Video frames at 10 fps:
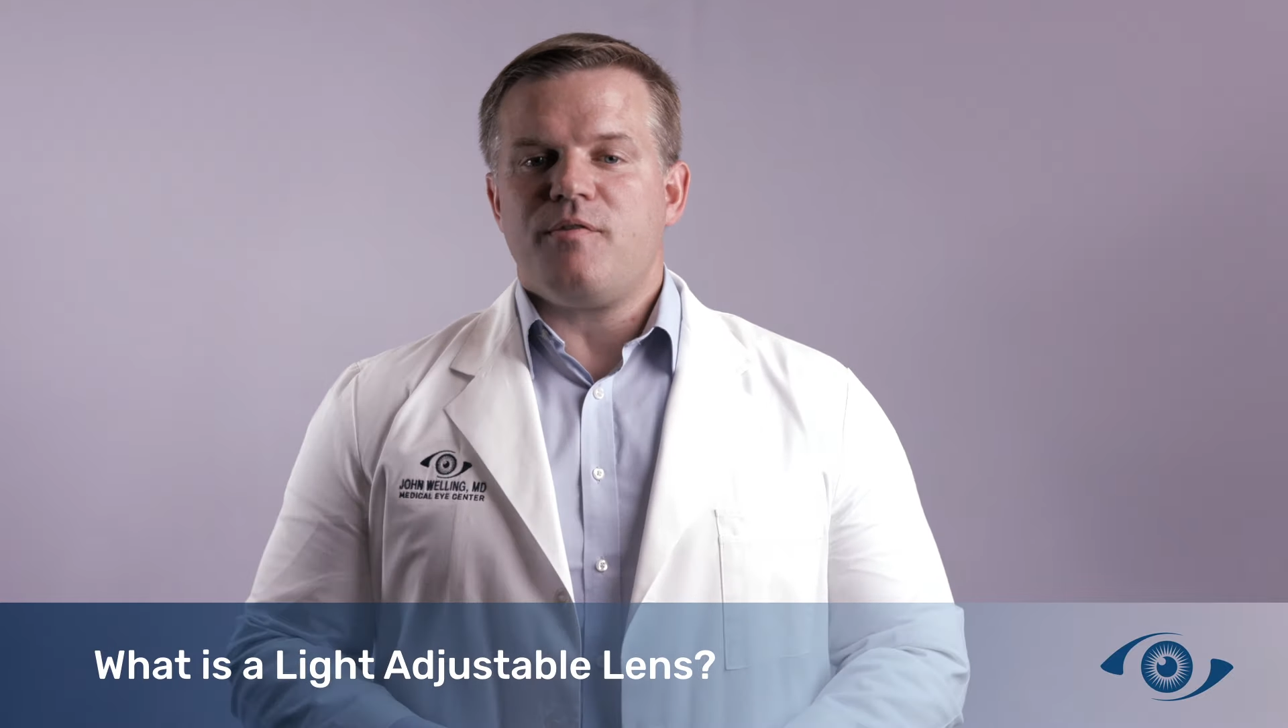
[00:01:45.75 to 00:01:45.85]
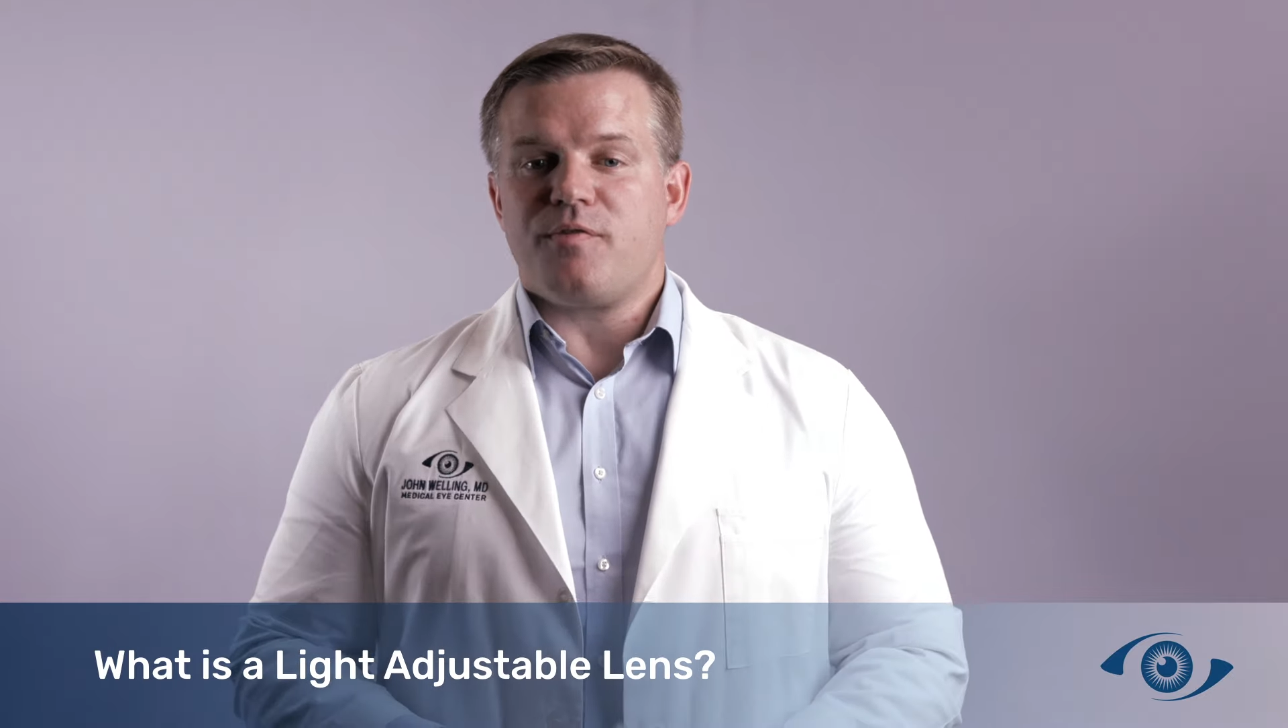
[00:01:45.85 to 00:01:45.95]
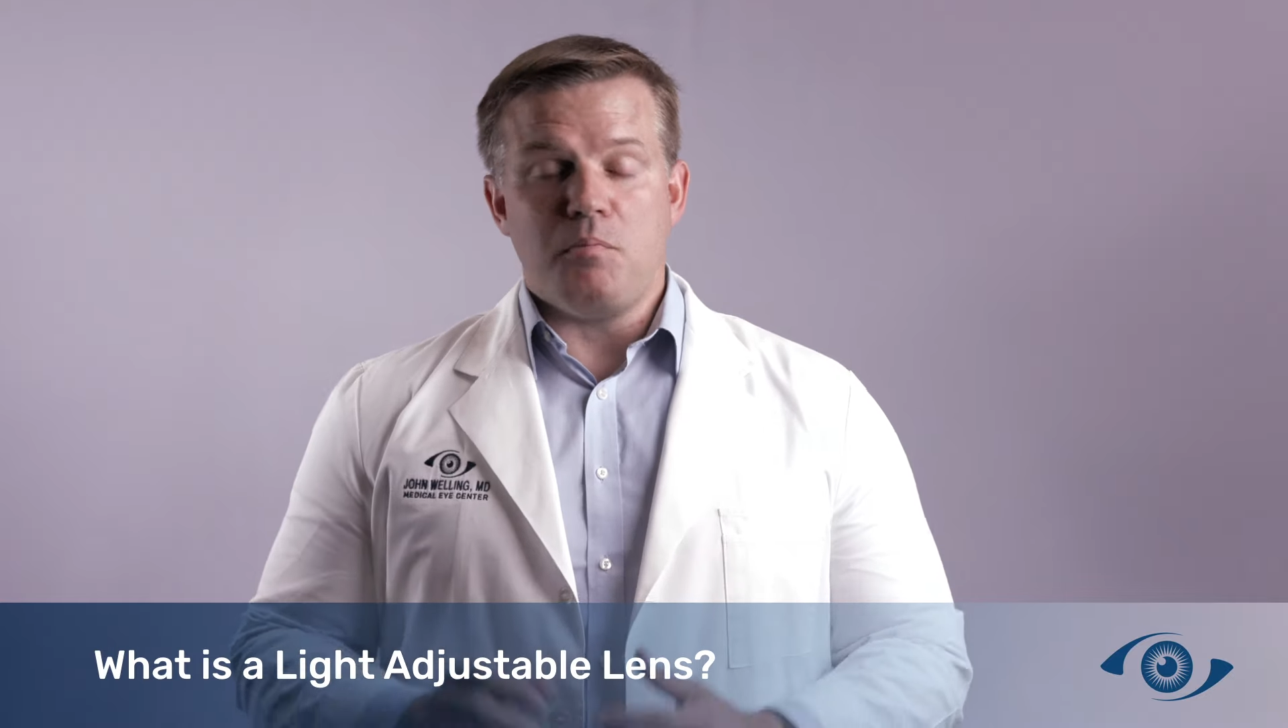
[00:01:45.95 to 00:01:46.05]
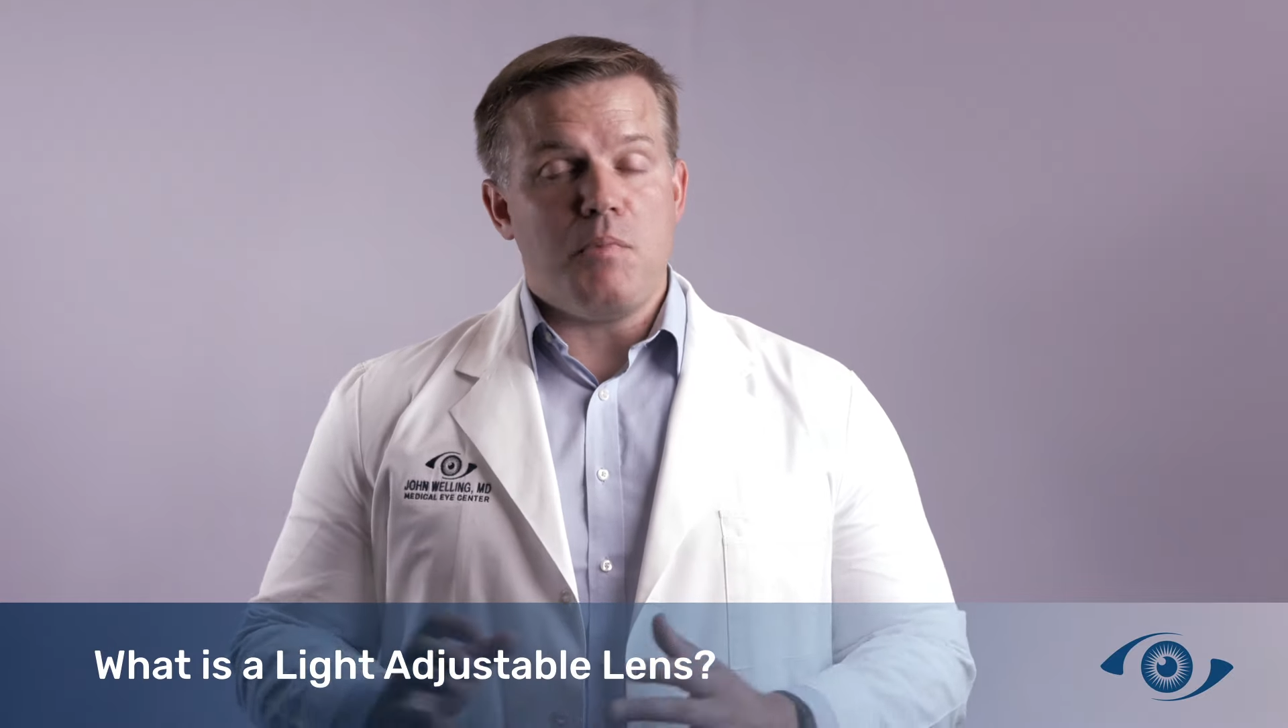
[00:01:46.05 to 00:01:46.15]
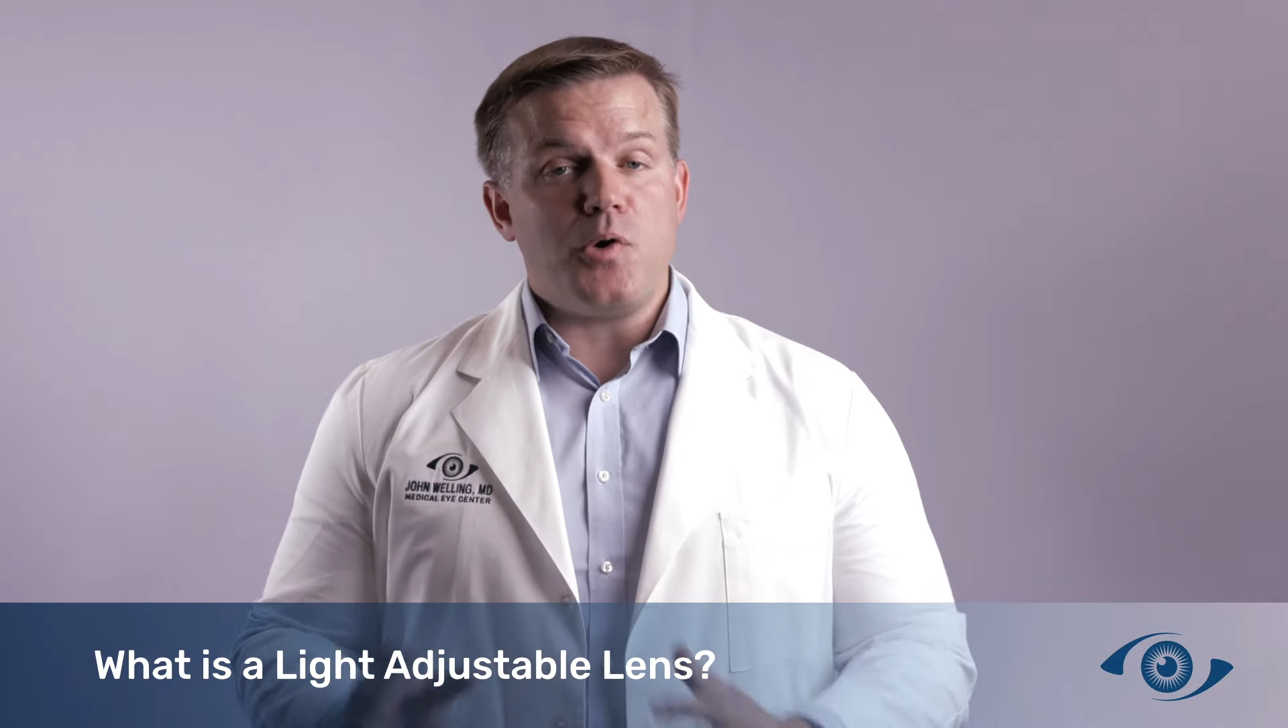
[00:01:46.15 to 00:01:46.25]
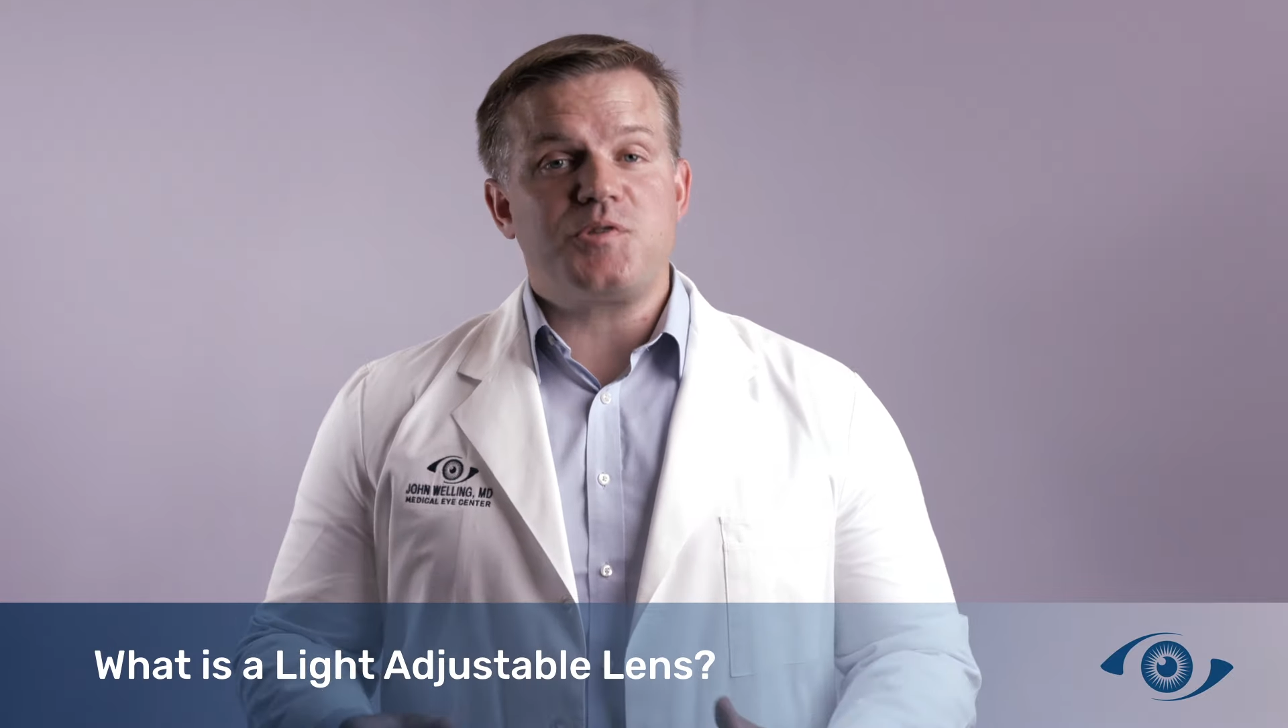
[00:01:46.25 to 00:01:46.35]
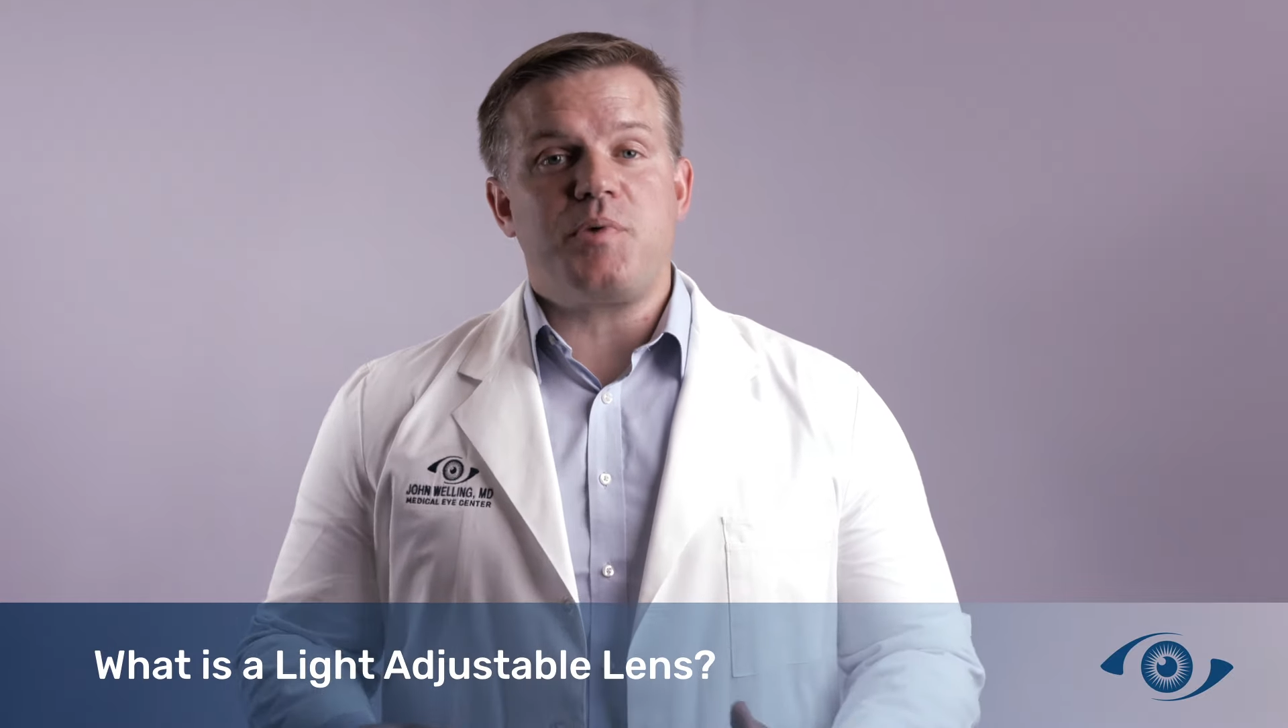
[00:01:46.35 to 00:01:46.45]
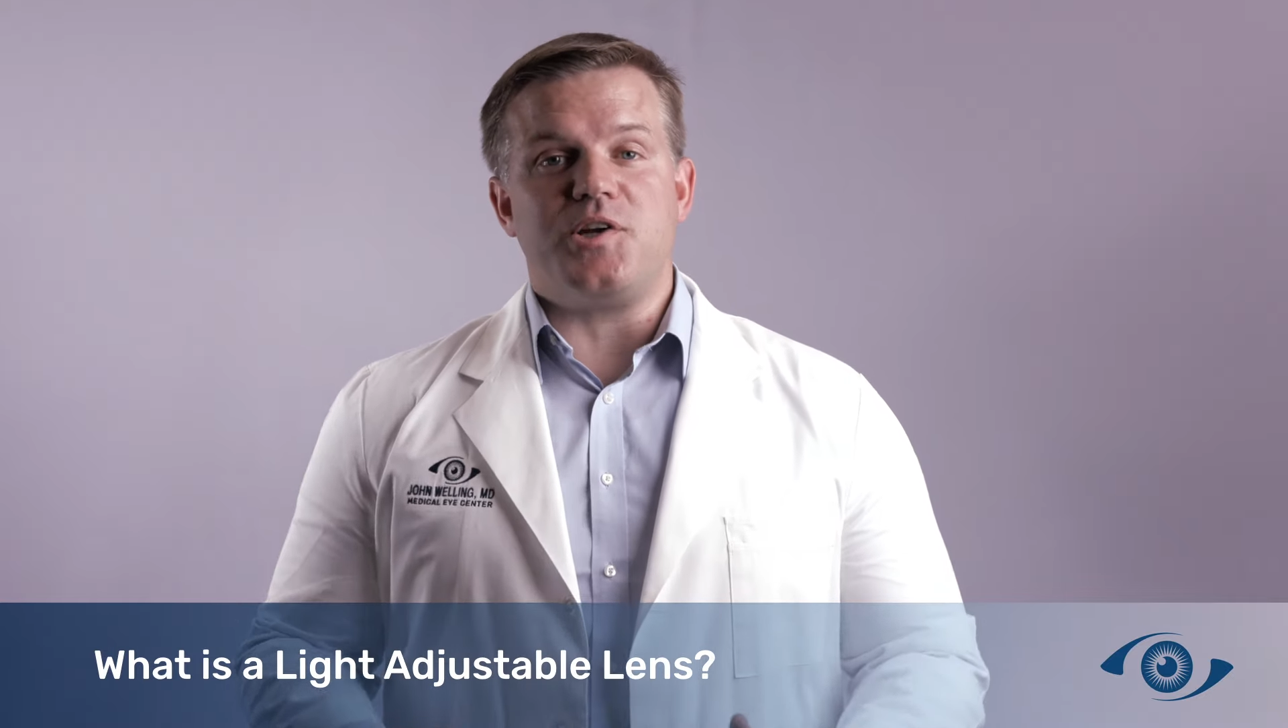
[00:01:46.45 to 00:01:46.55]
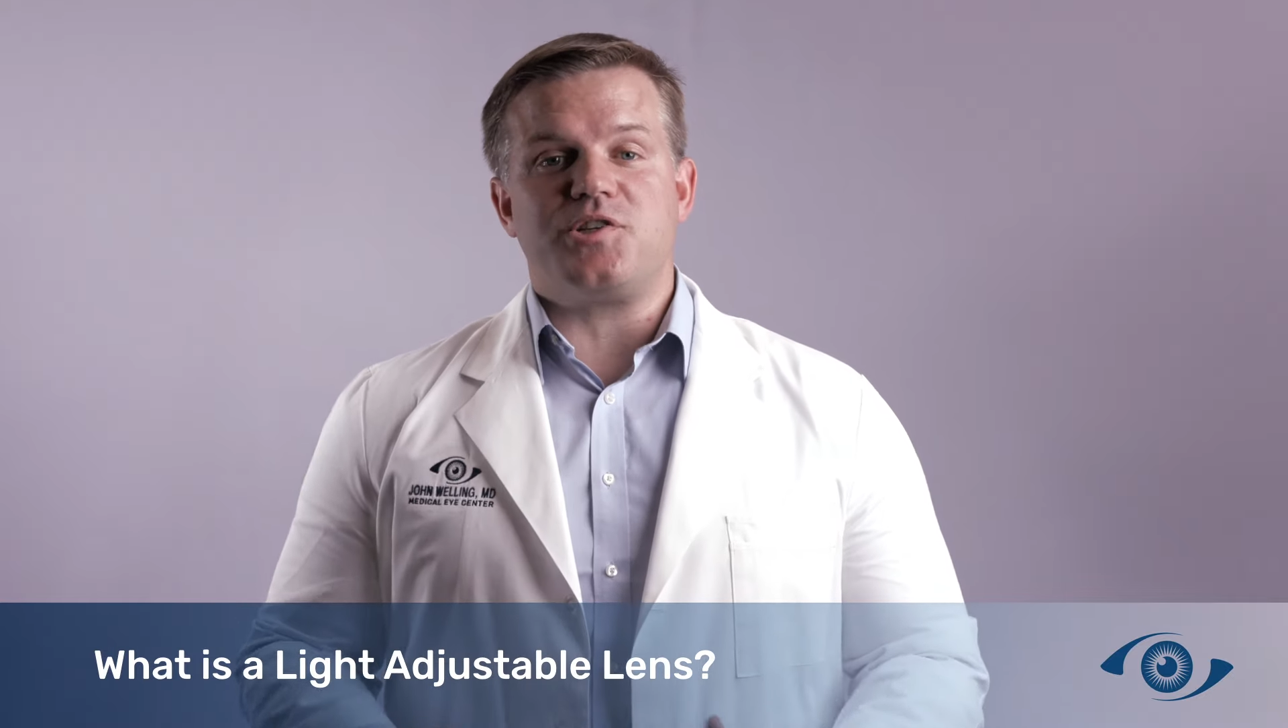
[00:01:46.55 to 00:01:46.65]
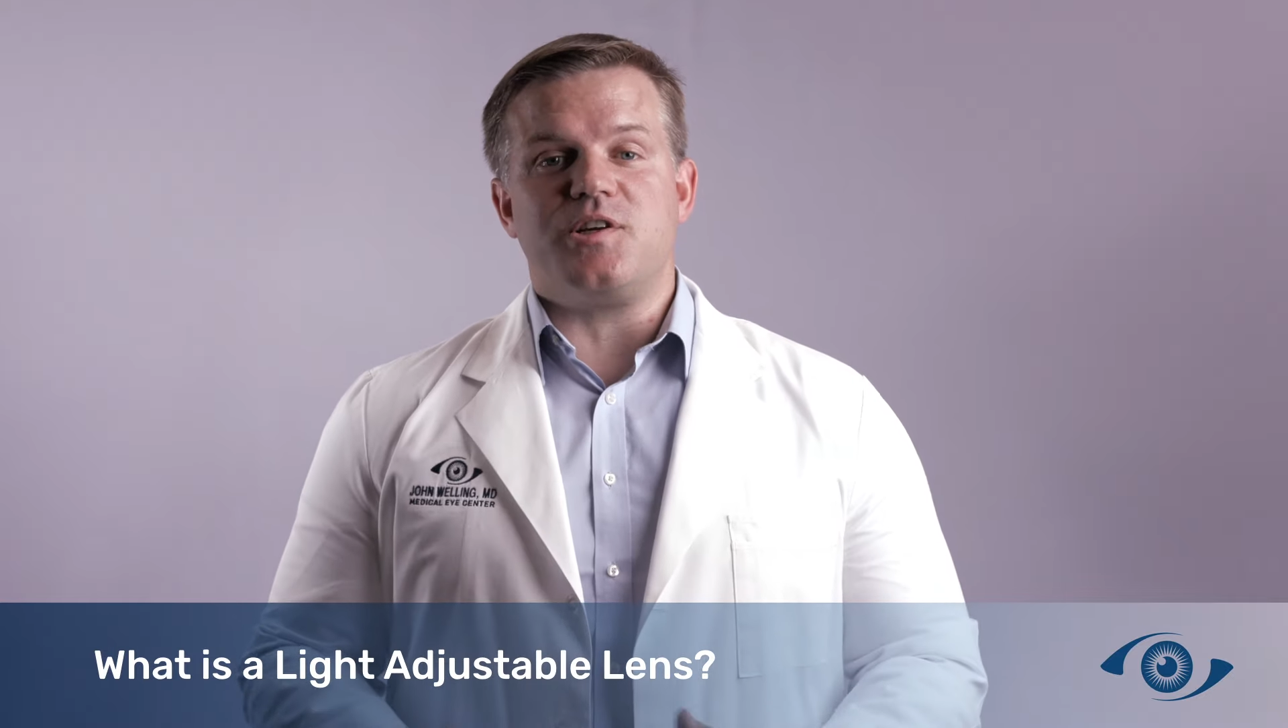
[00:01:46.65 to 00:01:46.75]
For most
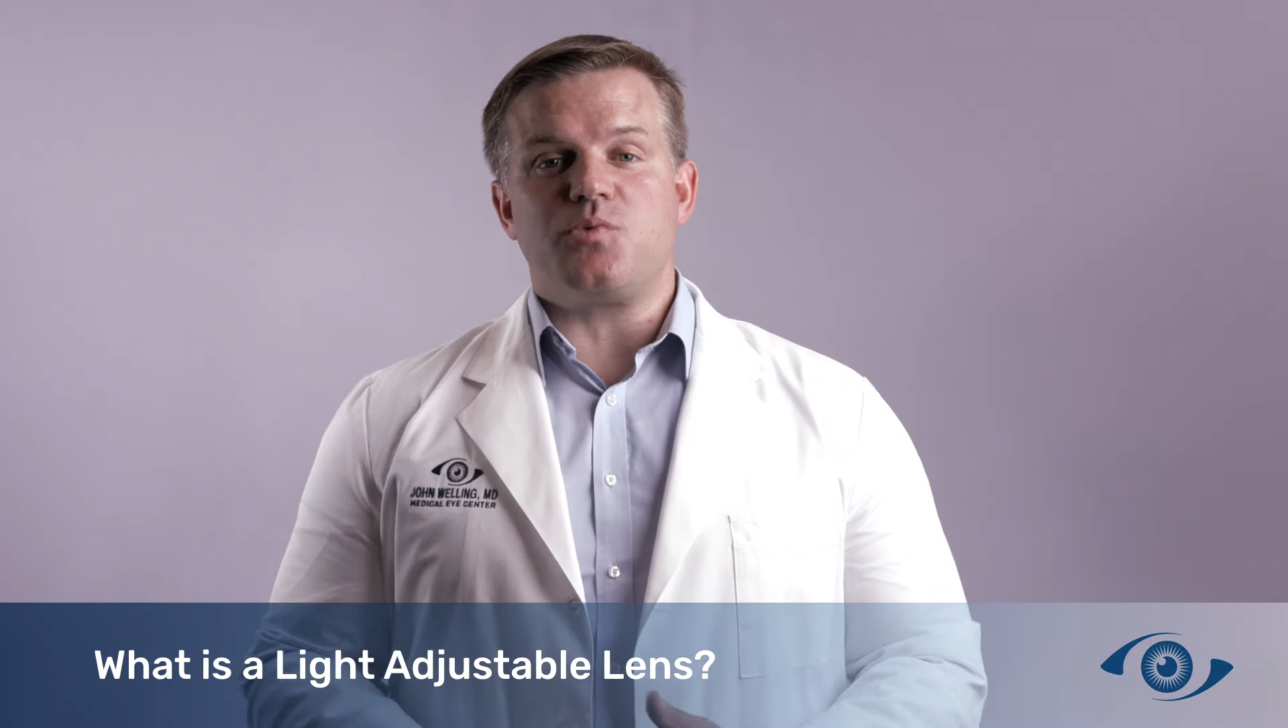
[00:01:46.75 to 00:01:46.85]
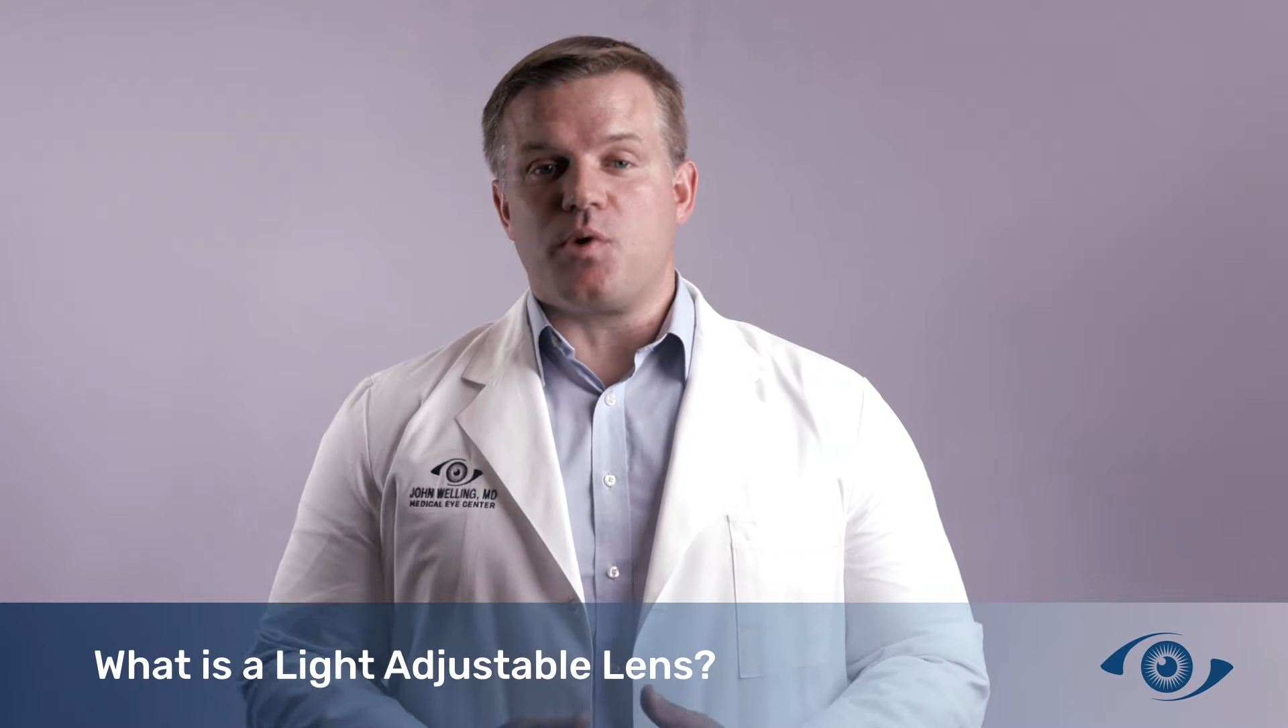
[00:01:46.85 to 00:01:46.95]
patients,